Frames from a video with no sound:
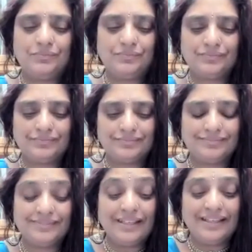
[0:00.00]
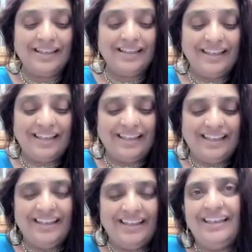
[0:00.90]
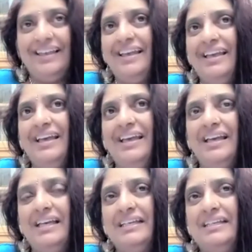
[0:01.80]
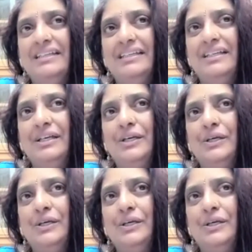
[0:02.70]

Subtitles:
Nothing is said.